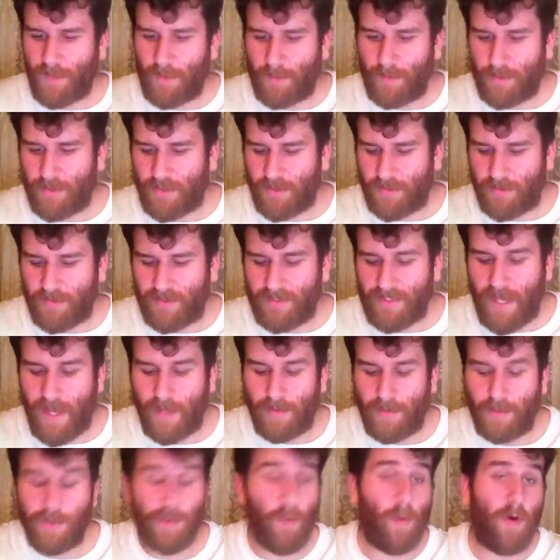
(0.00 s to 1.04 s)
So there's
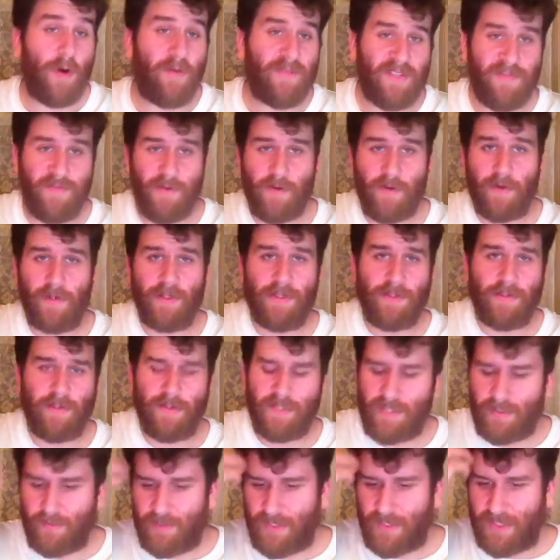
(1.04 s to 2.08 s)
that. Dwarves, if you're
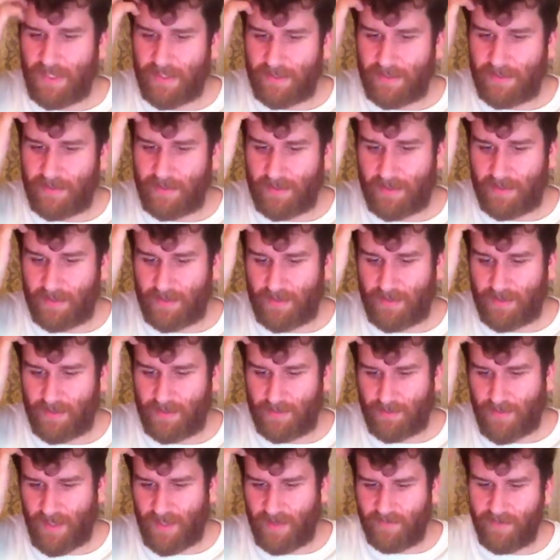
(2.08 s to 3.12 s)
interested, because this is
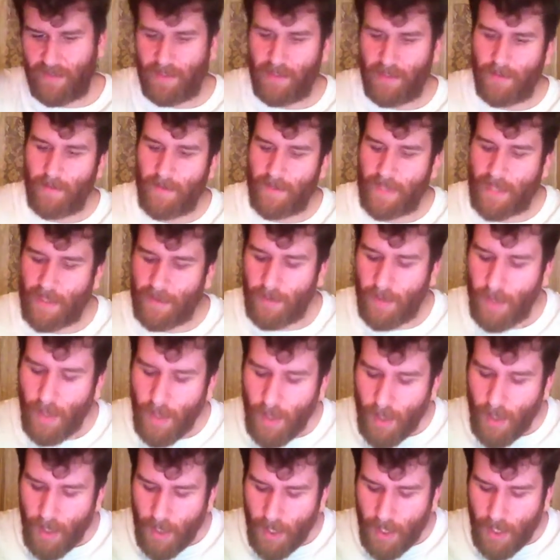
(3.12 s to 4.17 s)
my video again,
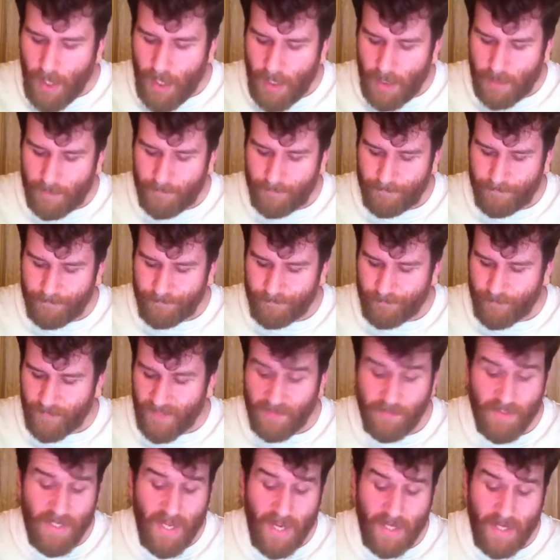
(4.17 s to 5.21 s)

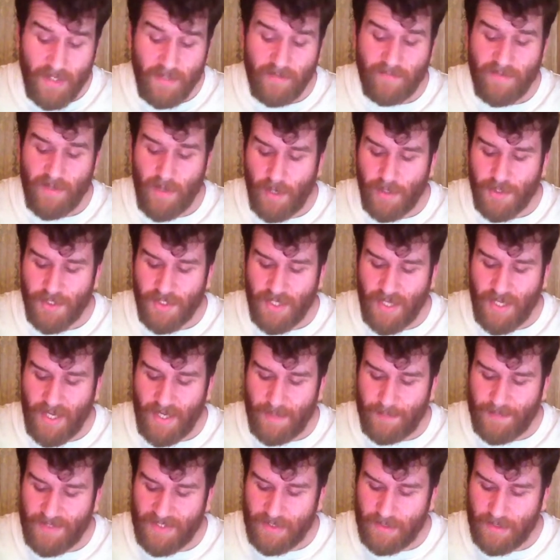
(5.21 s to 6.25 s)
can be any of the
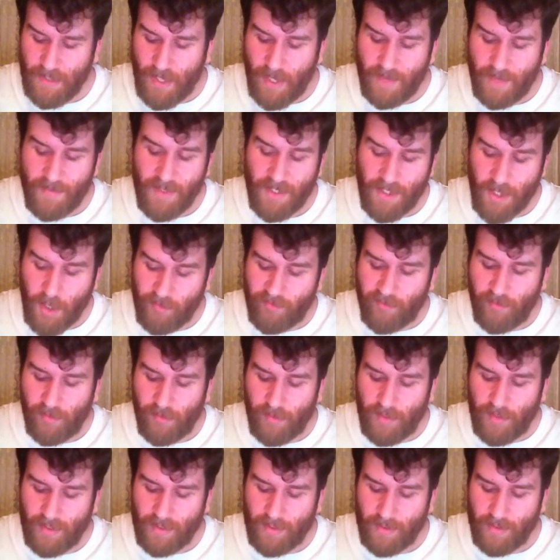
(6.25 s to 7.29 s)
archetypes. They know
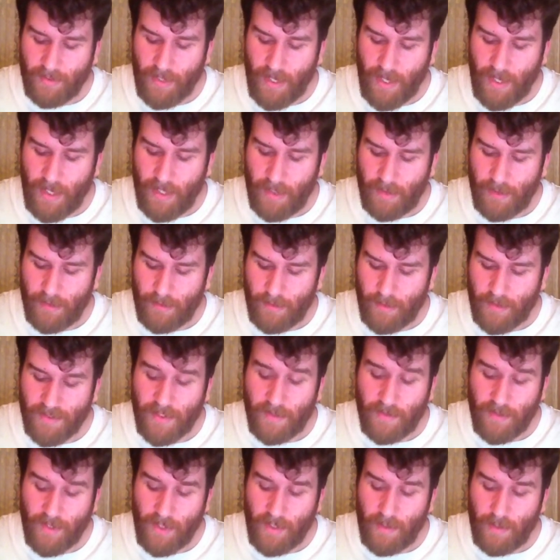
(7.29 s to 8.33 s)
Rulic and, or
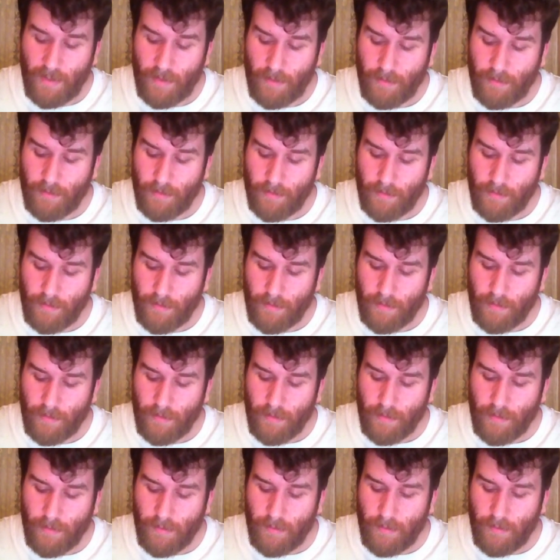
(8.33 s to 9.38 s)
sorry,
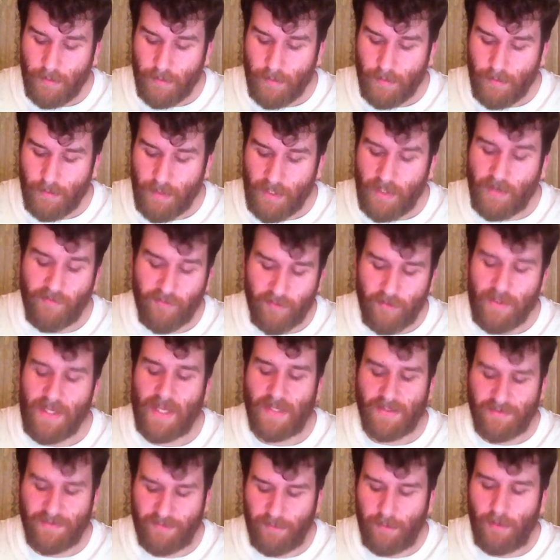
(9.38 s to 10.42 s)
they know
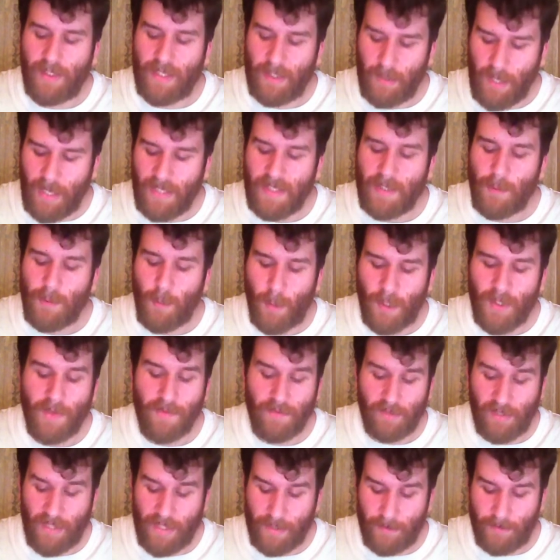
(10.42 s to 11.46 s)
Rulic and any one
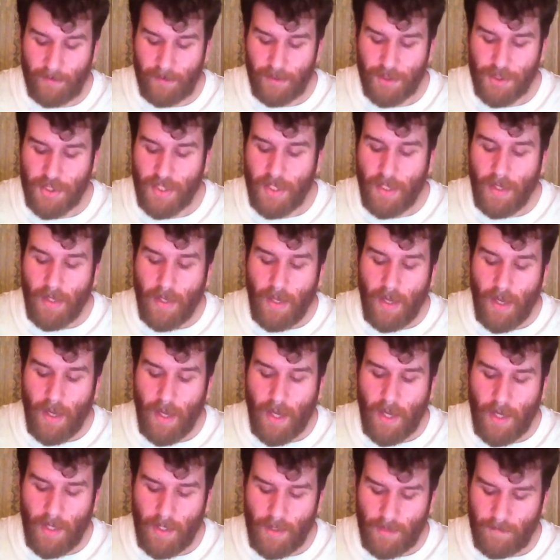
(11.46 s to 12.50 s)
other language.
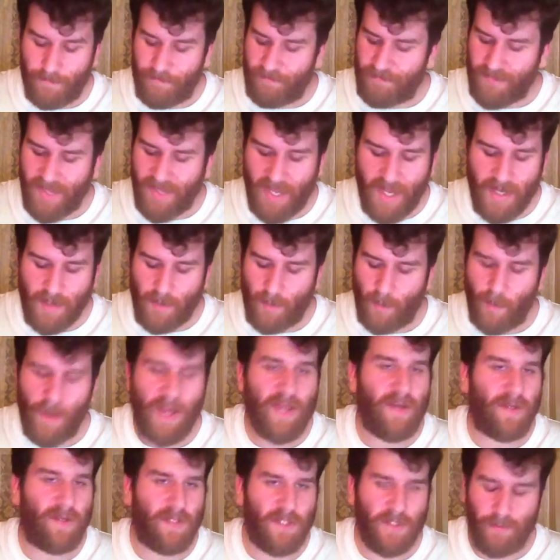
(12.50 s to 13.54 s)
Height and
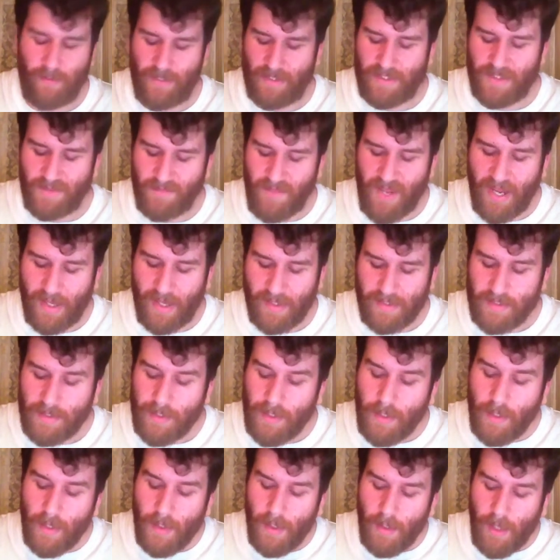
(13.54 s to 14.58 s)
weight as you would expect.
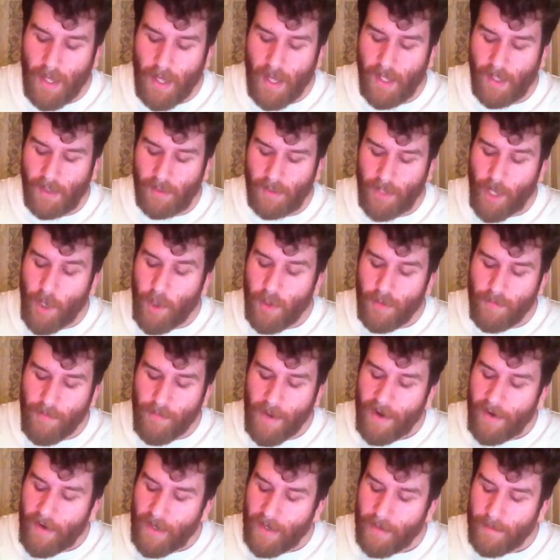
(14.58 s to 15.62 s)
Load
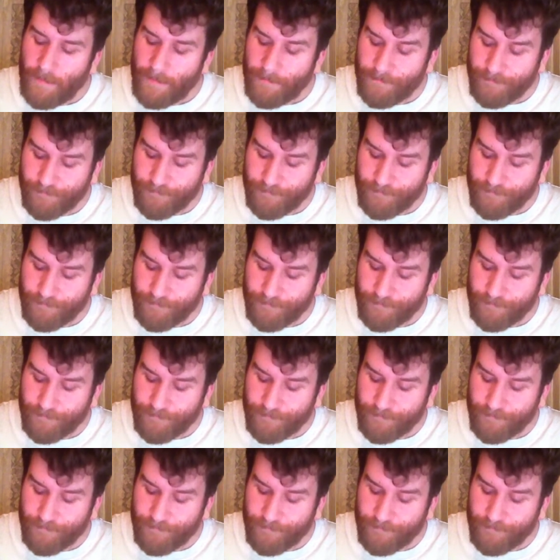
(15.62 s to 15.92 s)
bearing,